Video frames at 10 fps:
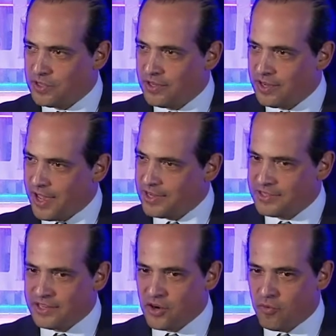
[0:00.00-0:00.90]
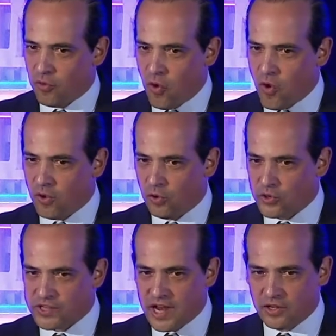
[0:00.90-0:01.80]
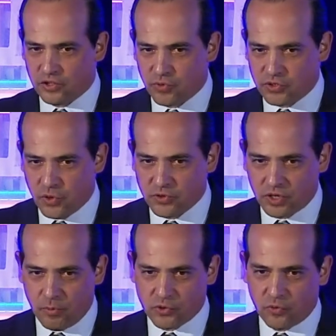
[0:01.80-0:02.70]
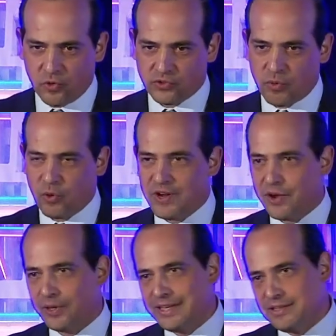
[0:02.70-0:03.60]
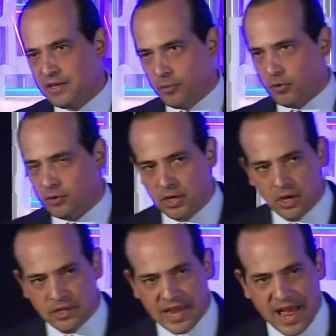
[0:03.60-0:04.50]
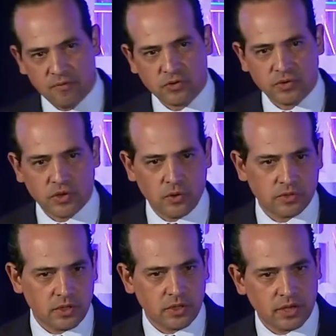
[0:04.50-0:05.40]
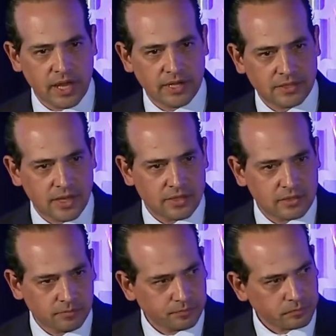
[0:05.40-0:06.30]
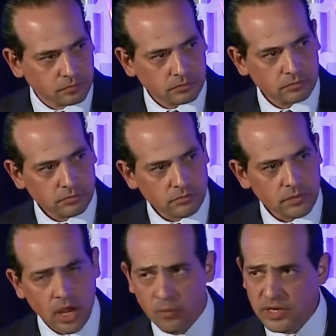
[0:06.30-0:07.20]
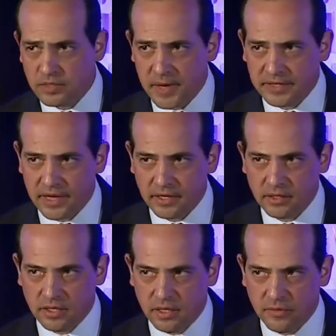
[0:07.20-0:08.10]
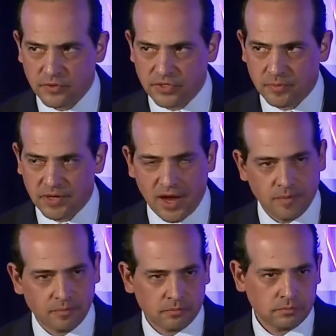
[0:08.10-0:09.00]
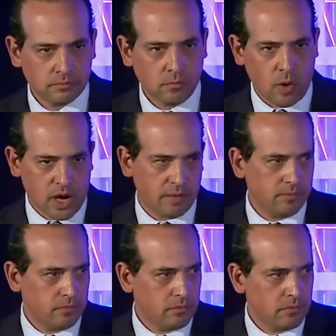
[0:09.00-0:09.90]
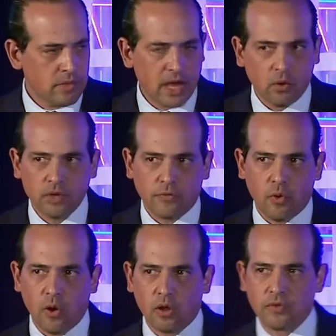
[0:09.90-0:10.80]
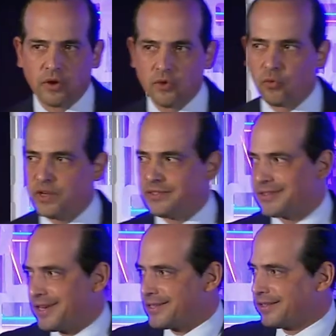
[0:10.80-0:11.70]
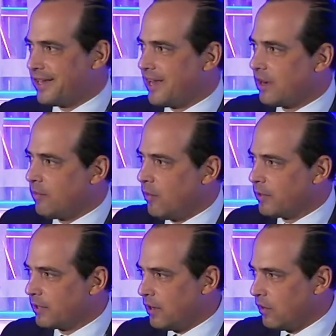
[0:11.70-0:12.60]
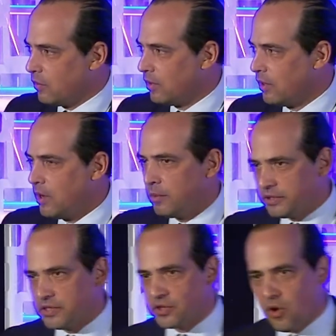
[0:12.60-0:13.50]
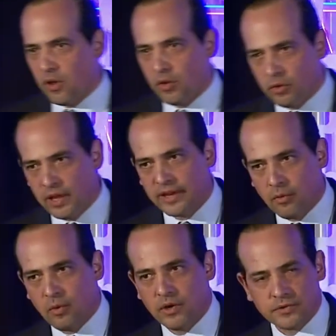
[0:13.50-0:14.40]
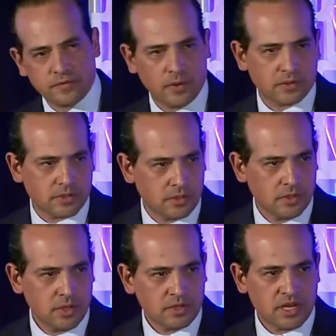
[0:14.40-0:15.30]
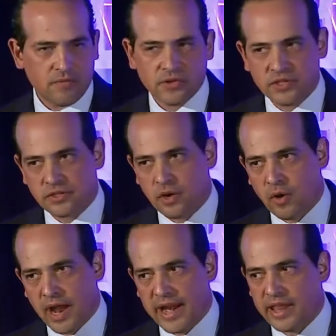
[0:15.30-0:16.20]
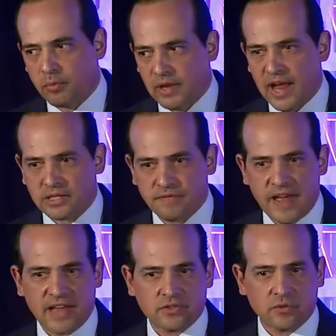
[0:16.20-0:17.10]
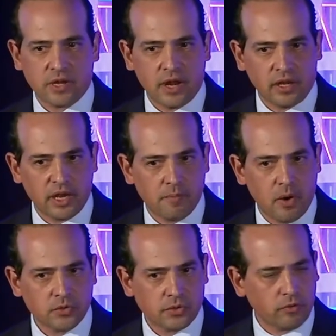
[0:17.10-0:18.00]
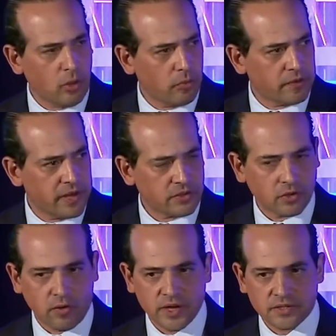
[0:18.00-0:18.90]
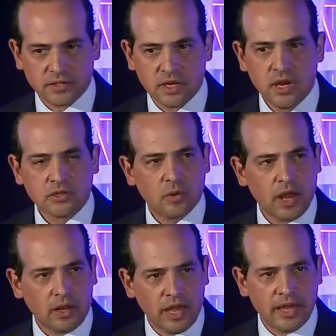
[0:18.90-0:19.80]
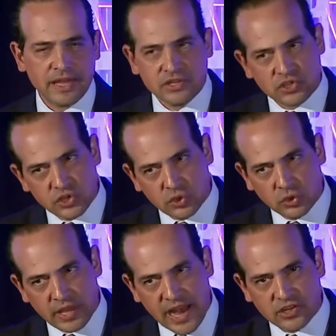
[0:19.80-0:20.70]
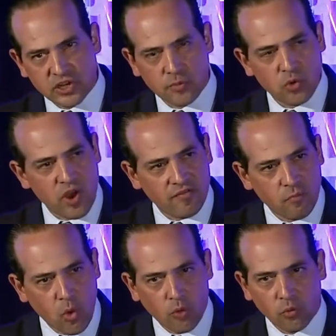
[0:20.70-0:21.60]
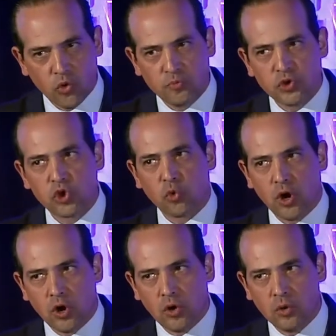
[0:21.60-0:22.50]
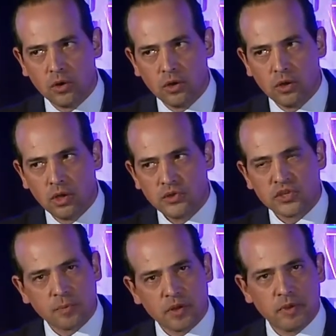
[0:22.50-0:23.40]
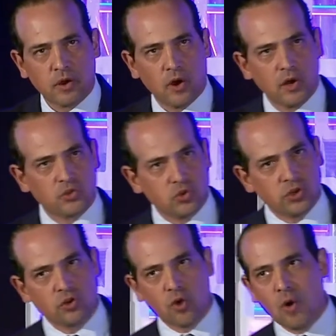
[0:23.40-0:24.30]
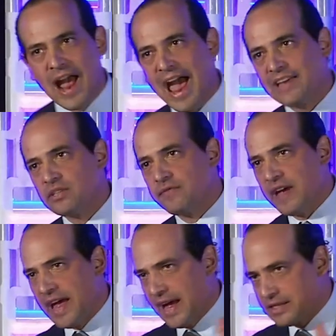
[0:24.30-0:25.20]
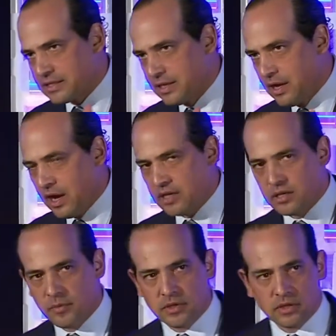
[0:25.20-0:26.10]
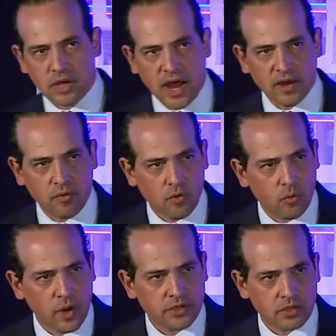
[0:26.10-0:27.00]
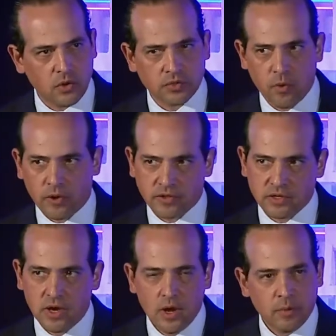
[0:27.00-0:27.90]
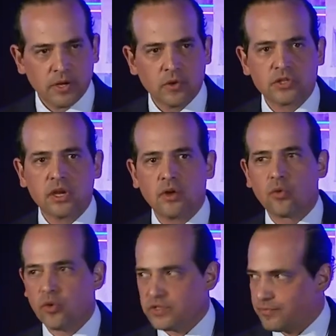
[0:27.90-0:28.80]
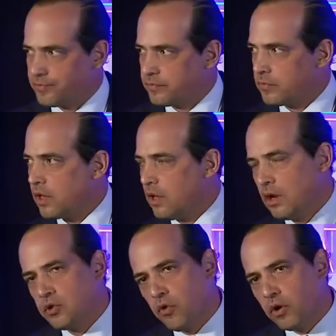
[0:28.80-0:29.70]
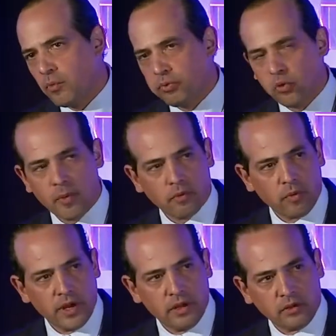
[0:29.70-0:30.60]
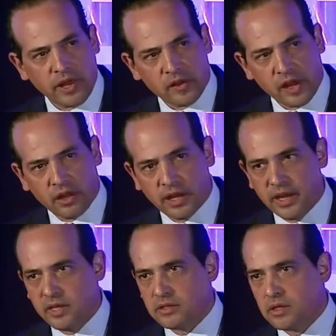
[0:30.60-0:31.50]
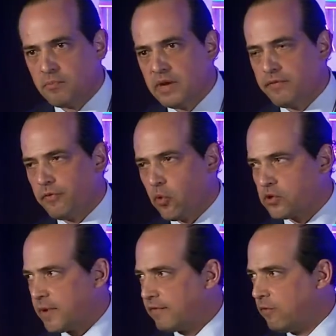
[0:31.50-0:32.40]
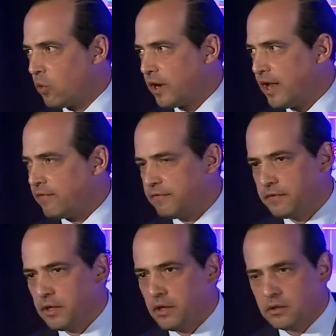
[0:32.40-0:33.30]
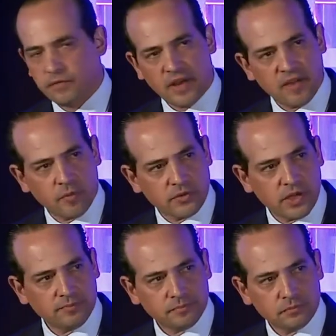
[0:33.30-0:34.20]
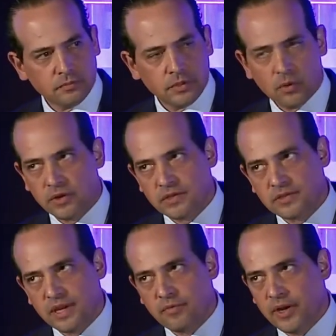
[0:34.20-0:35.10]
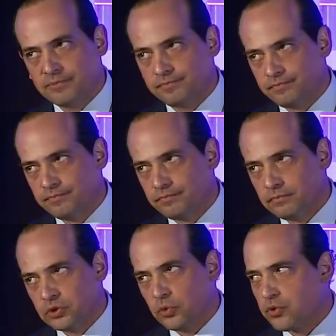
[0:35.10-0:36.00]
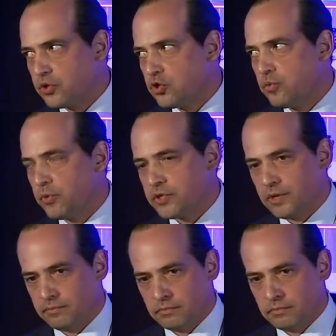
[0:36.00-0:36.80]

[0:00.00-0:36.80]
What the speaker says: in the United States overall, Los Angeles returns in commercial real estate were nearly double the average returns in the United States. And we expect that to continue for some time. Why? Not only for all of the good reasons I just laid out a moment ago, but let's just call it like it was, folks. San Francisco got out of the blocks faster than LA post-global financial crisis. So LA is still catching up. You have more room to grow simply because you didn't grow as fast as some of these high-growth West Coast markets. But here's the other reason. Your unemployment rate in LA is in the mid-4s, about 4.5% to 5%. You know what it is in San Fran? Closer to 2%.